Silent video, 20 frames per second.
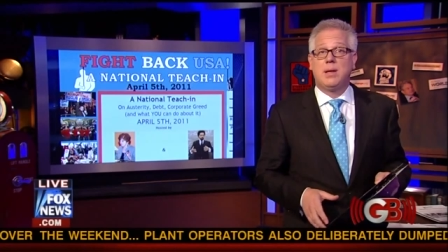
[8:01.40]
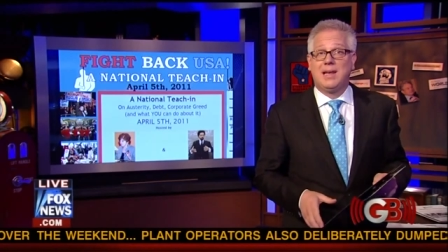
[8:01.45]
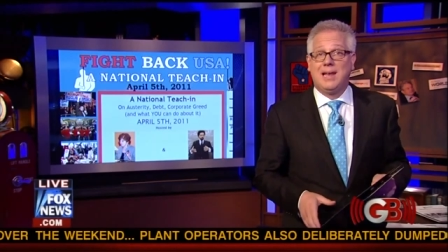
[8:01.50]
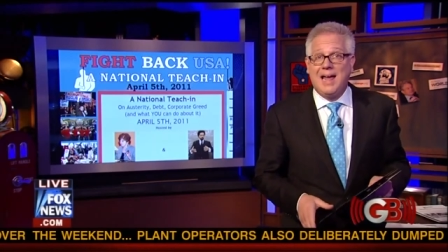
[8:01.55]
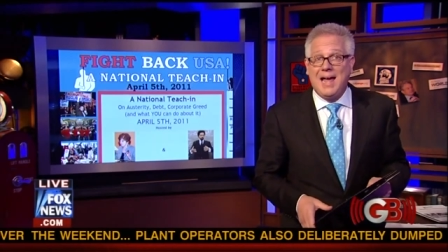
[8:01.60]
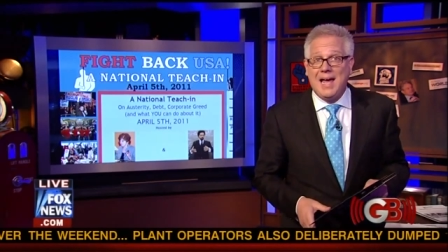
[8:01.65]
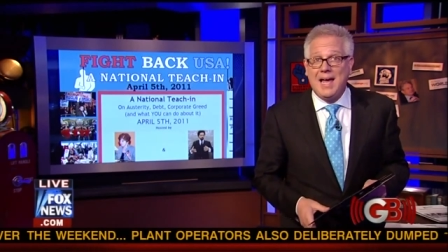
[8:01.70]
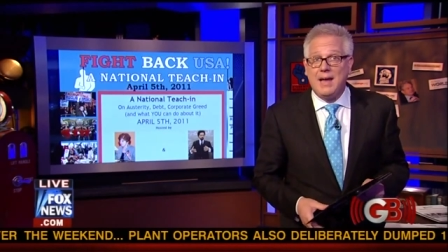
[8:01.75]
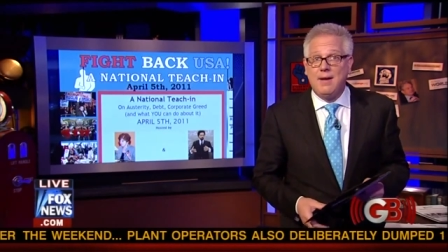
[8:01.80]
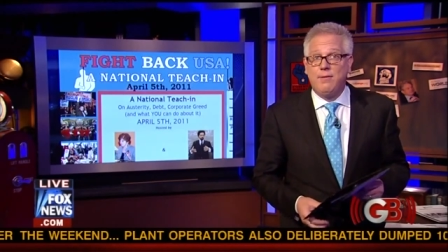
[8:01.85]

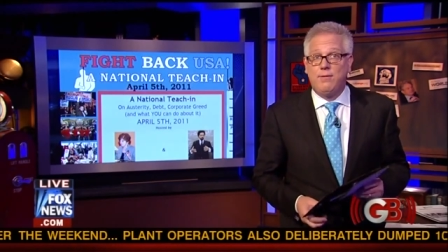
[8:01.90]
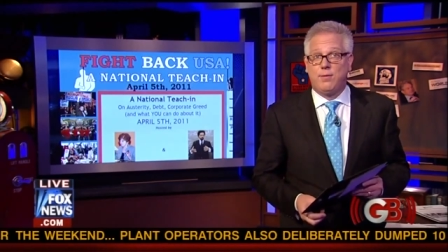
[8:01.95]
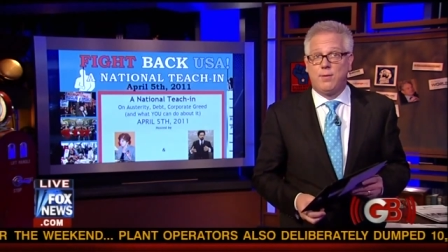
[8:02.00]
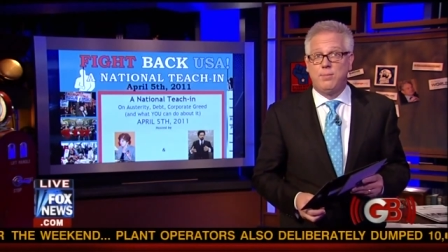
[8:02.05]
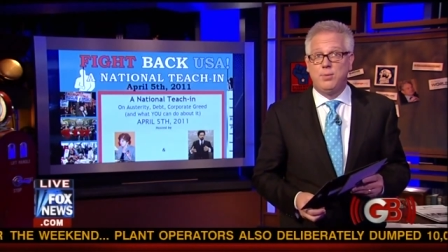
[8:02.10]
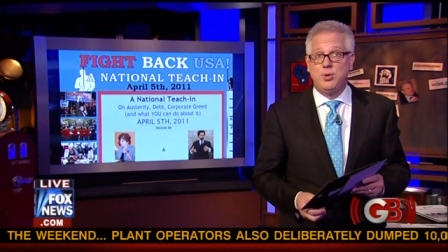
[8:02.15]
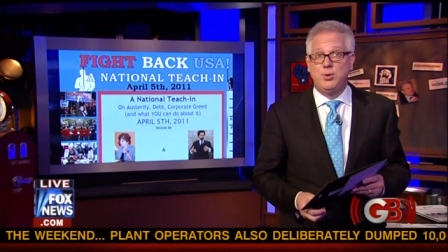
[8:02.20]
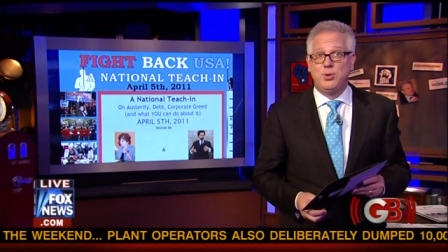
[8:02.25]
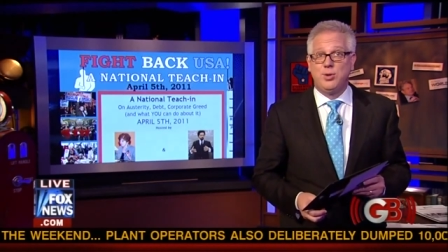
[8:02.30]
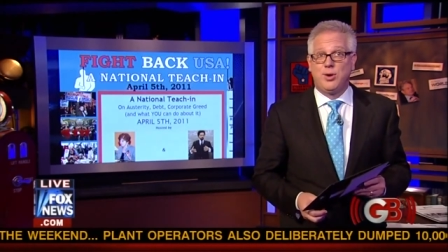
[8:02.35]
live
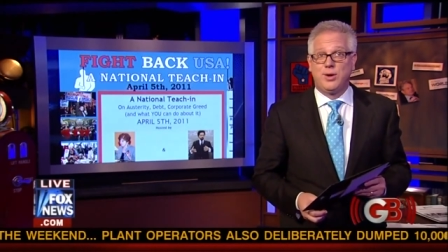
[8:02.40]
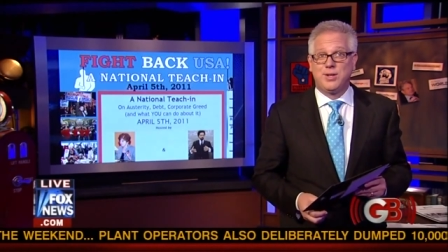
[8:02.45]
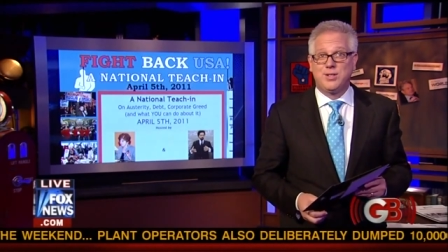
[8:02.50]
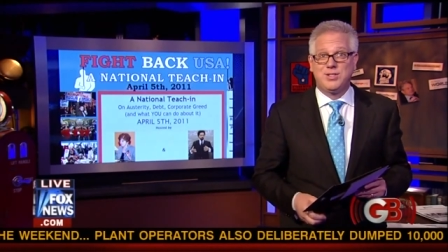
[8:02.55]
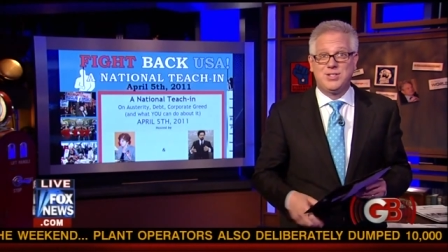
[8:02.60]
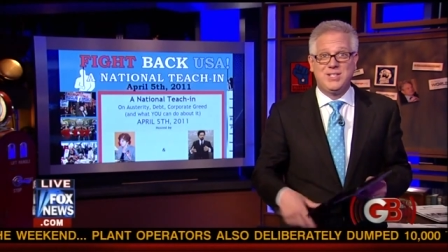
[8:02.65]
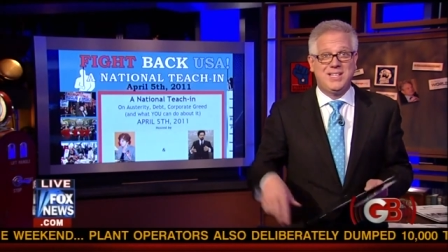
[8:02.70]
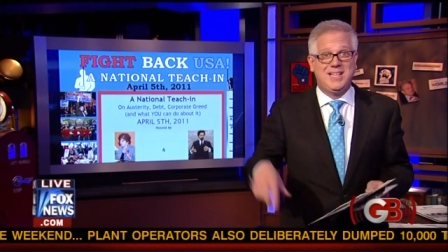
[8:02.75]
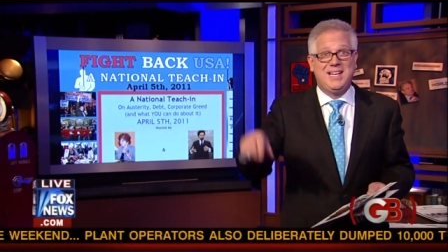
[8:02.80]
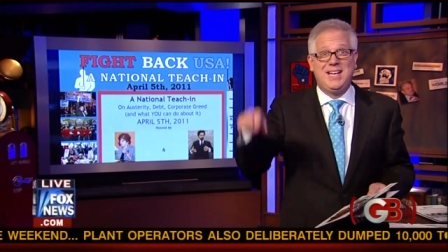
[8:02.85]
from New York
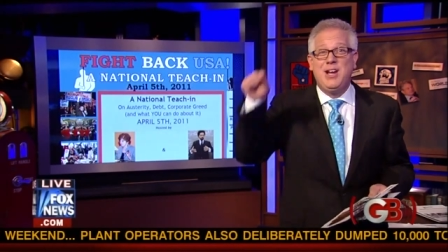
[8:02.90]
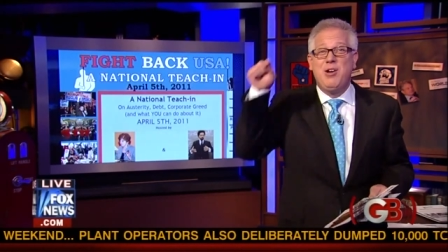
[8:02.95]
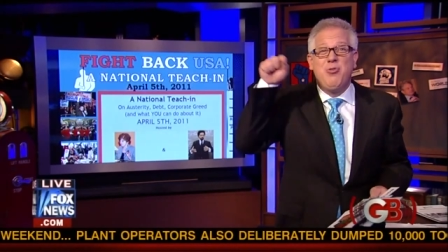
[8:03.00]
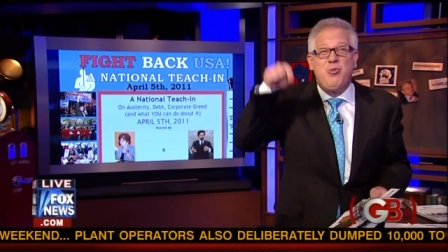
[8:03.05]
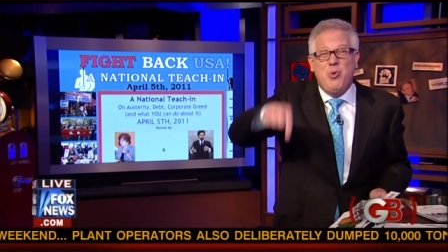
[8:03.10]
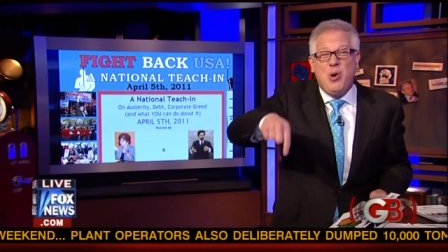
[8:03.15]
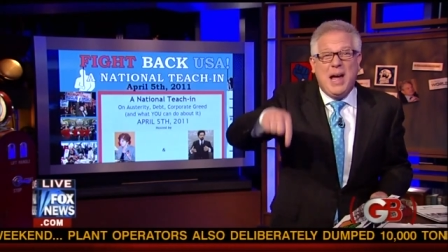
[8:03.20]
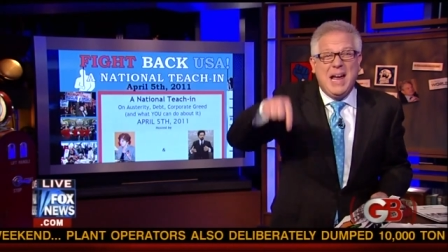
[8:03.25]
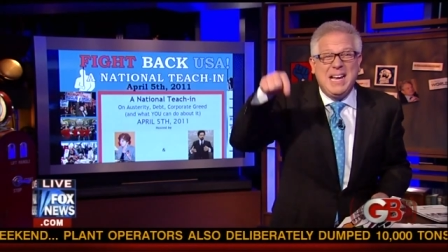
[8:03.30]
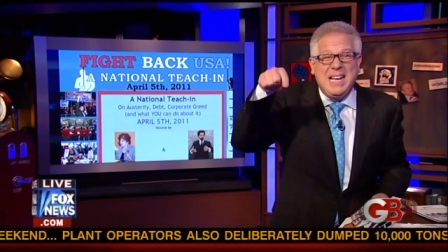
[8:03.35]
City,
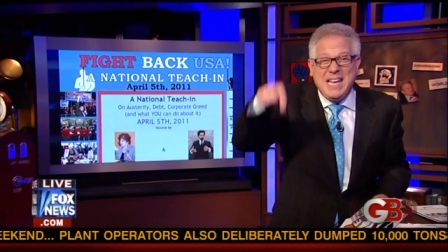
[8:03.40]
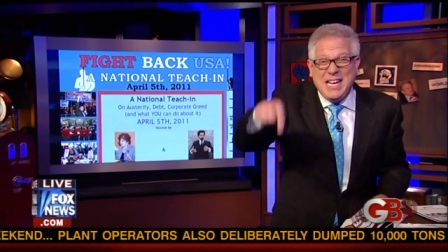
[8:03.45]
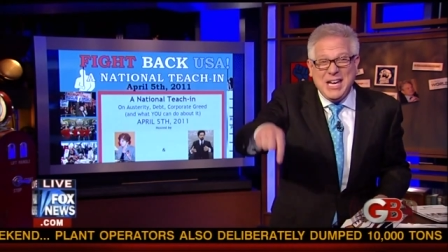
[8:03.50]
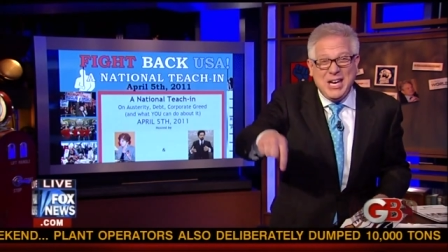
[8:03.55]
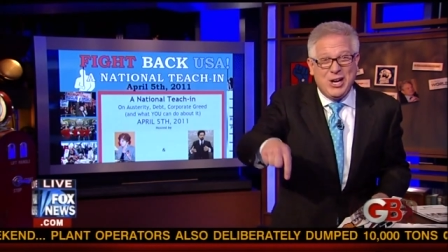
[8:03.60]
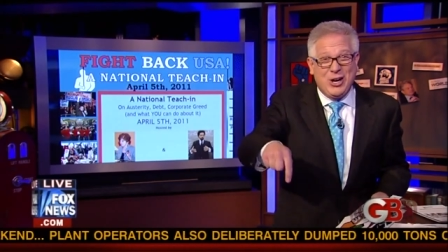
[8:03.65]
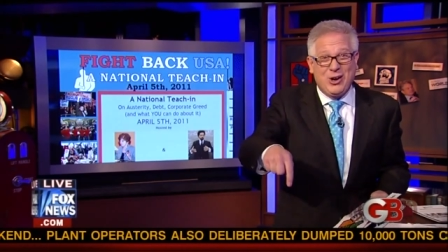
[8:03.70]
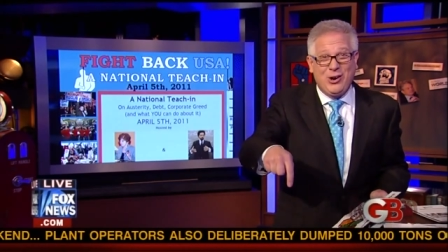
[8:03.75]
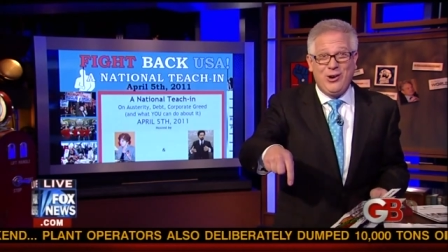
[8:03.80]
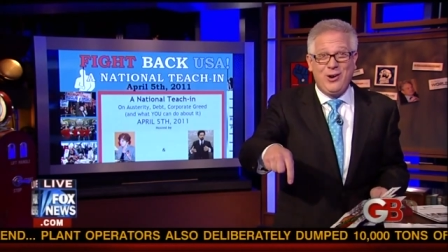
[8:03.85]
right
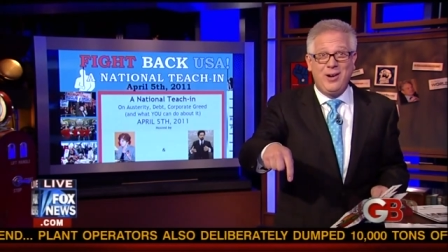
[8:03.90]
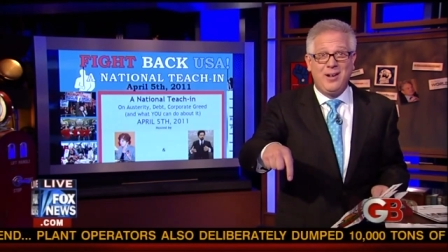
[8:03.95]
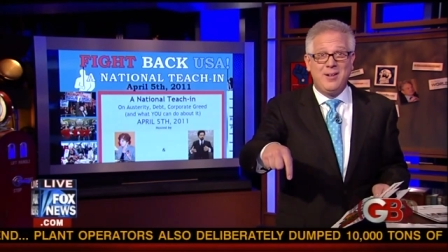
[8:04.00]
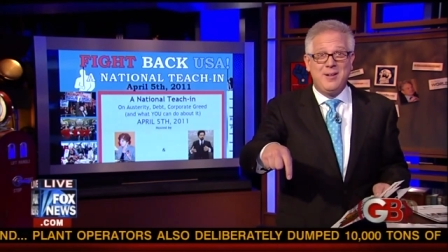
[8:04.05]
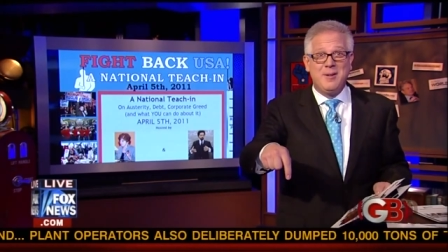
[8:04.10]
here.